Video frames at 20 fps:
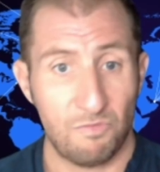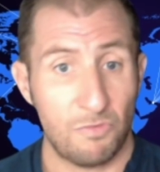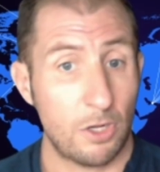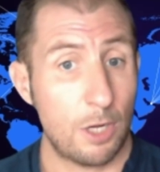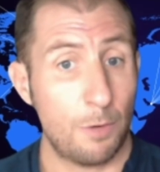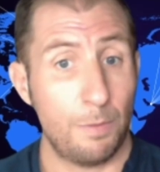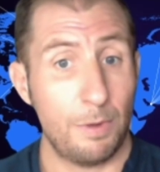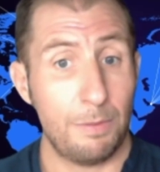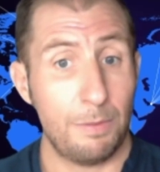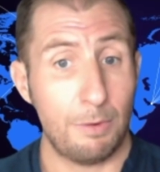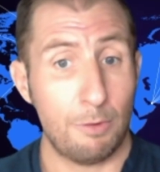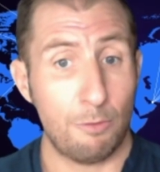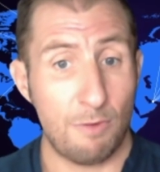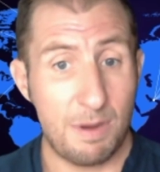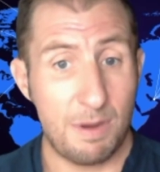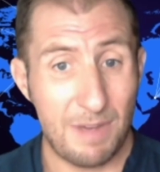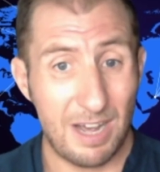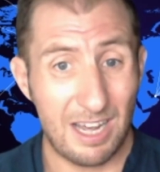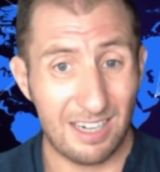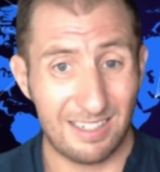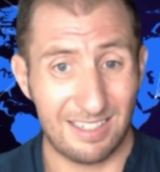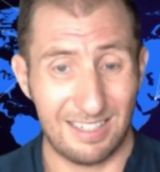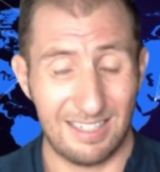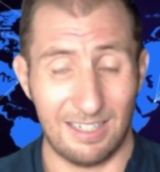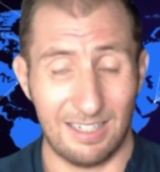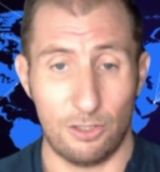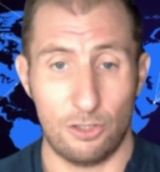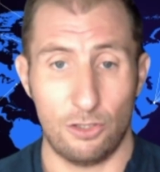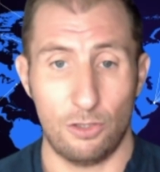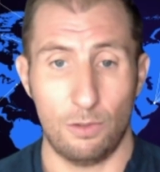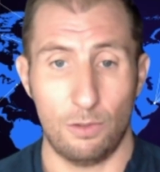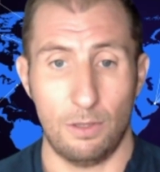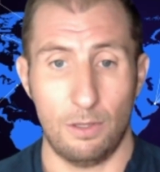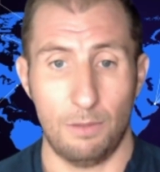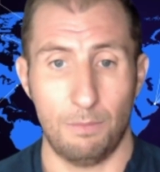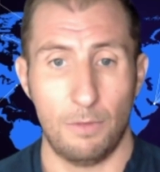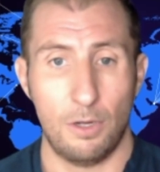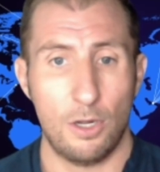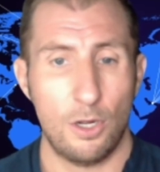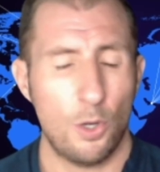Can we be remarketing to them?
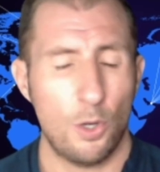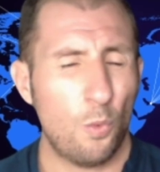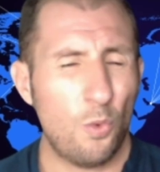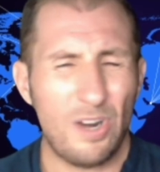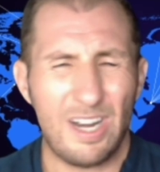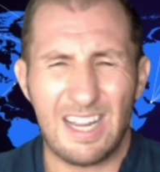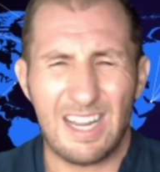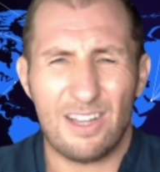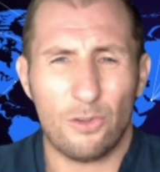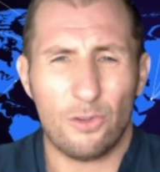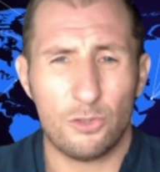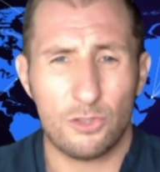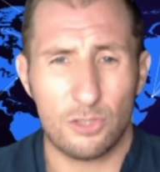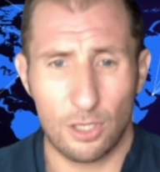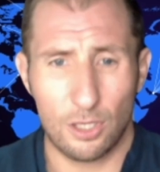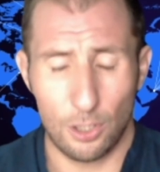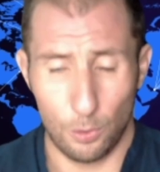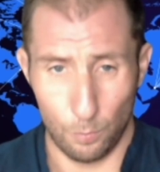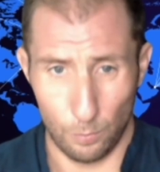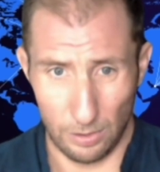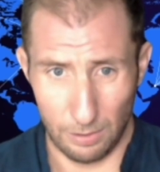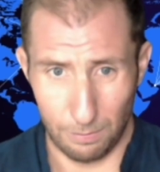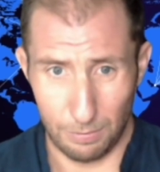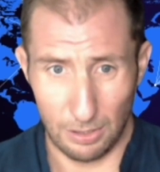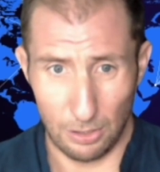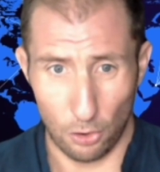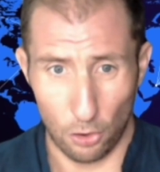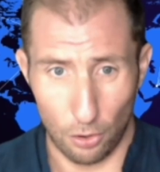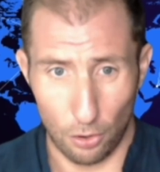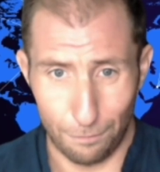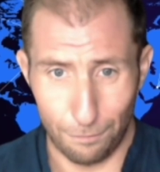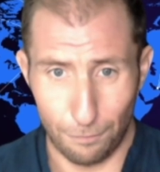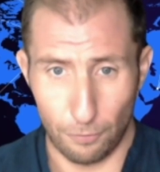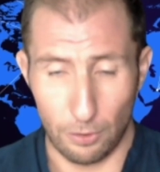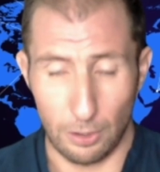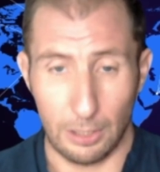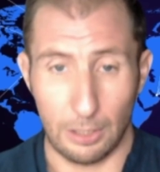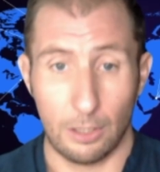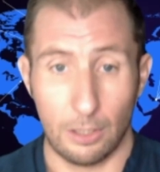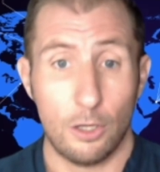What else can we be
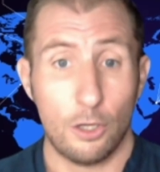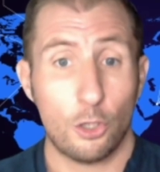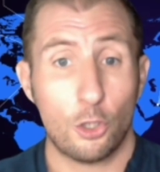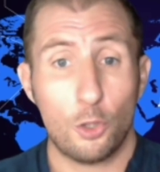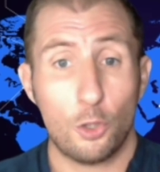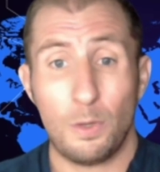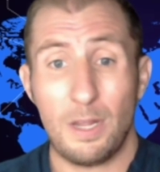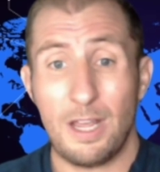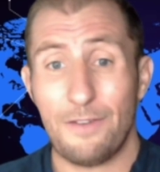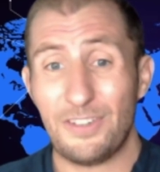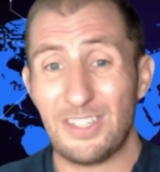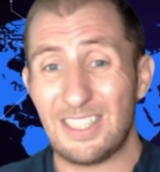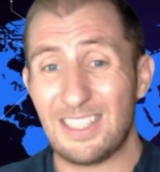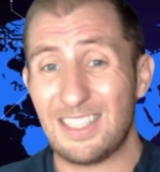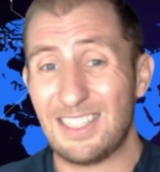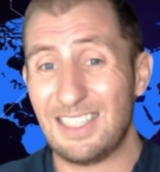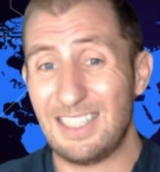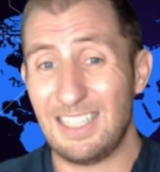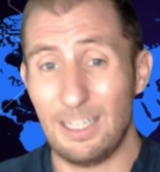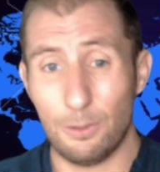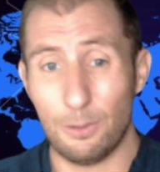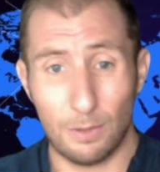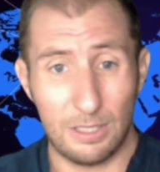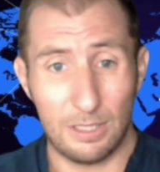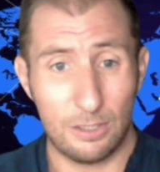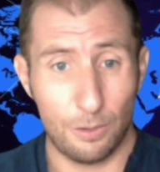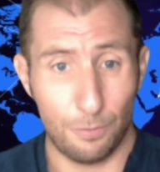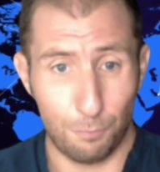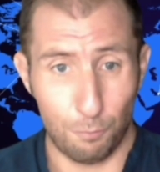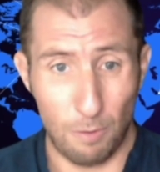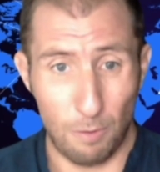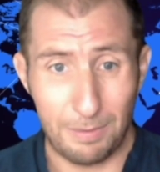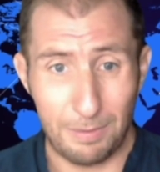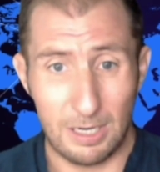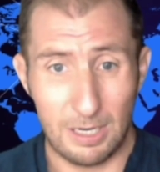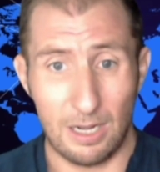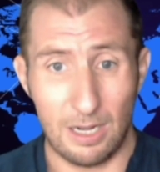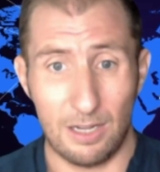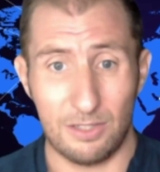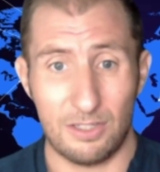offering? Could we have a series of
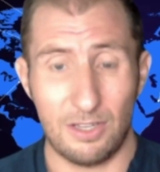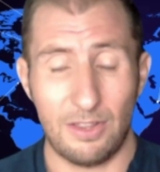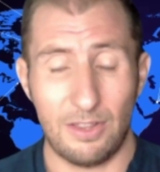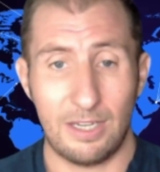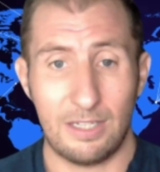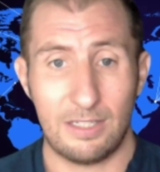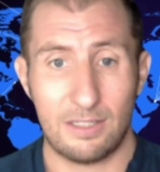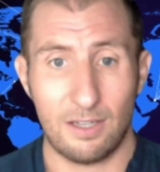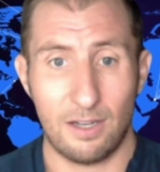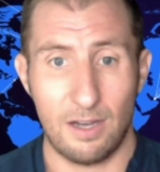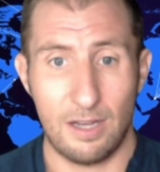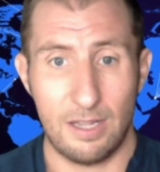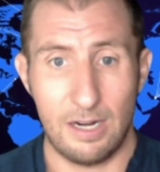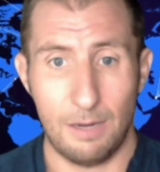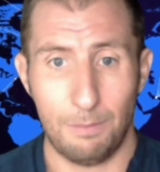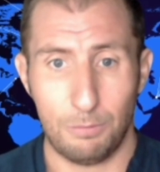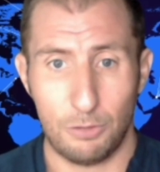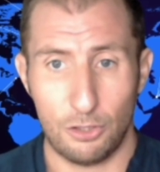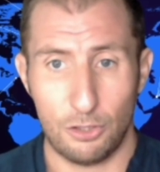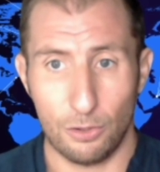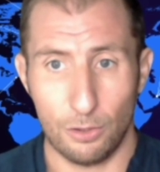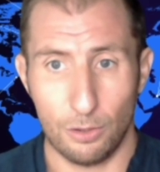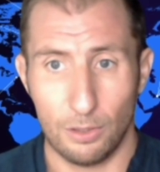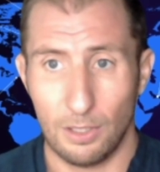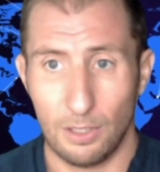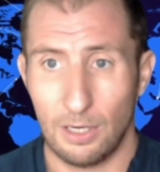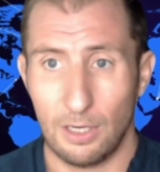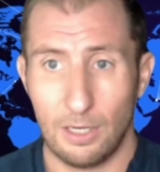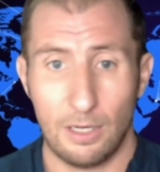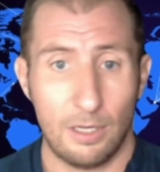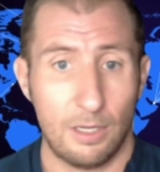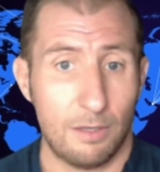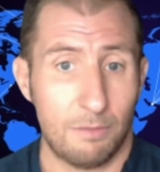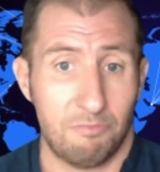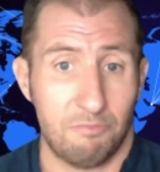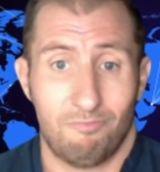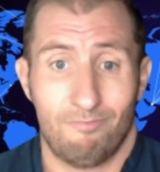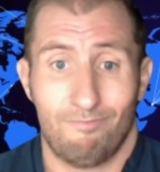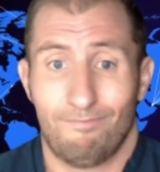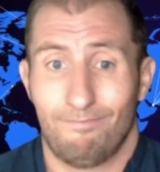webinars that they sign up to?
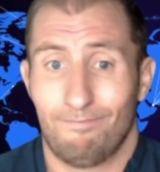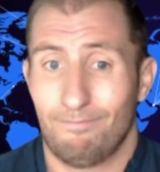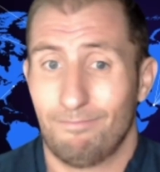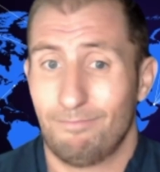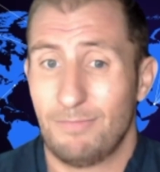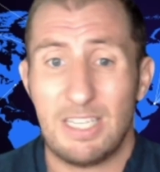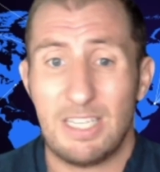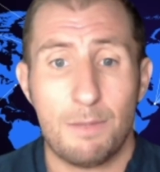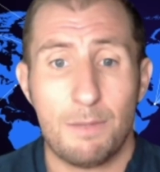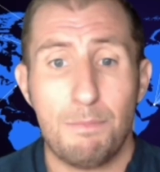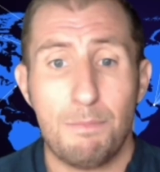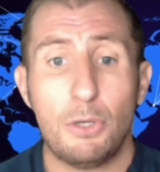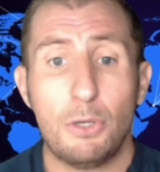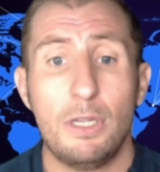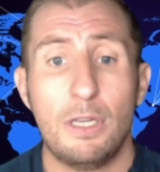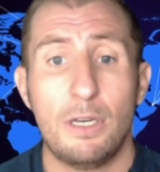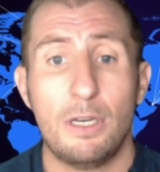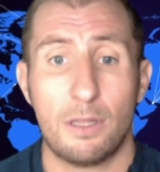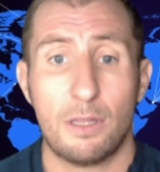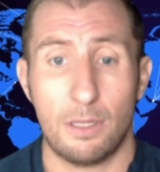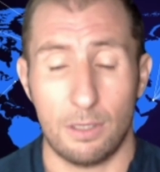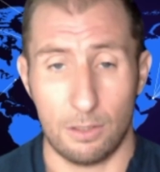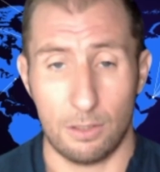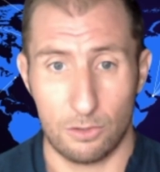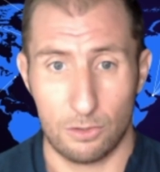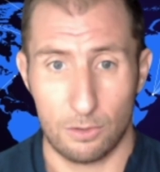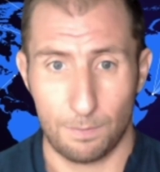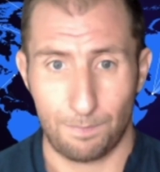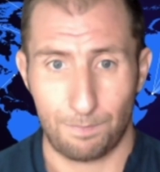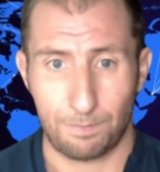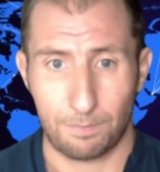There's a million things.